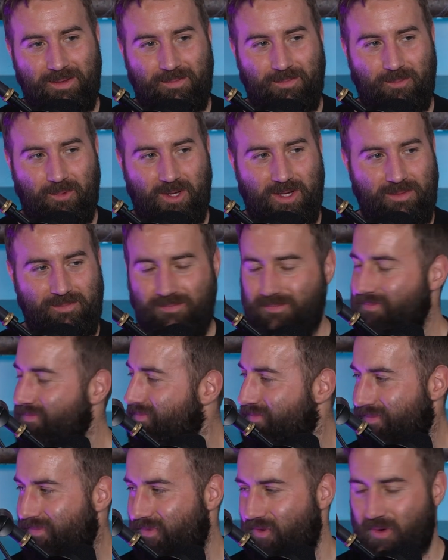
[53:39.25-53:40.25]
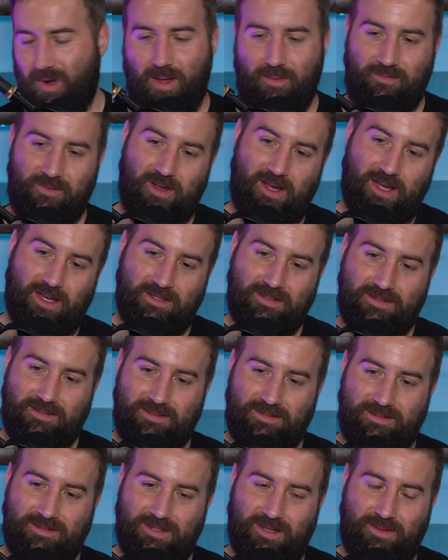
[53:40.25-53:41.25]
Well, for Rob
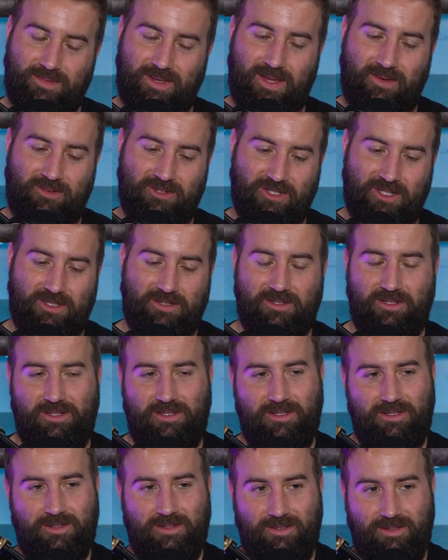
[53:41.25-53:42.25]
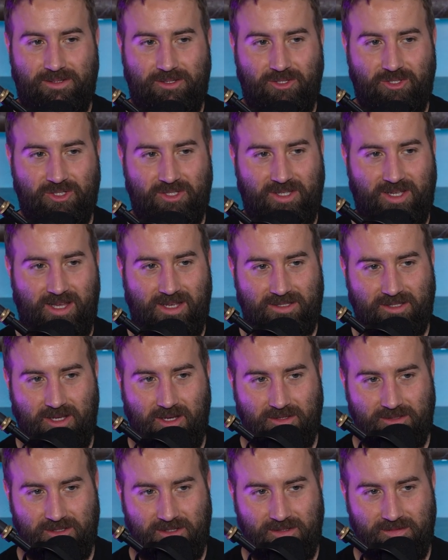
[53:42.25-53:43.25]
Fox, I'm Dan Regester. You just got
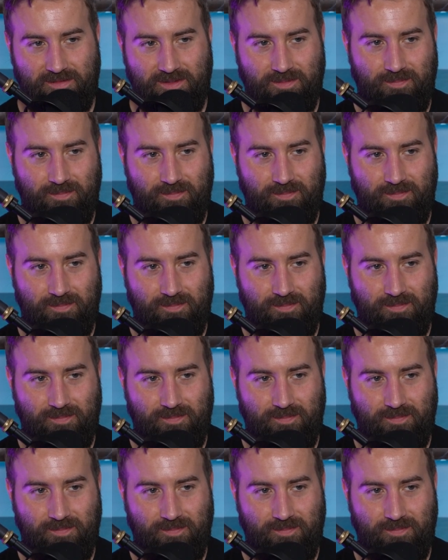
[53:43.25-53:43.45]
saw served.